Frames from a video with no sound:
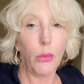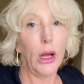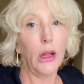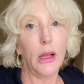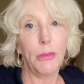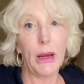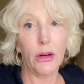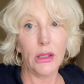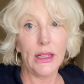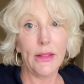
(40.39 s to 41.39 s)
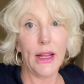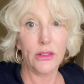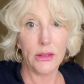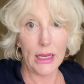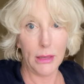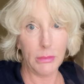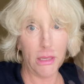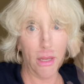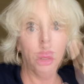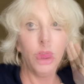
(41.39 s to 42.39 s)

Well, apparently that can be done.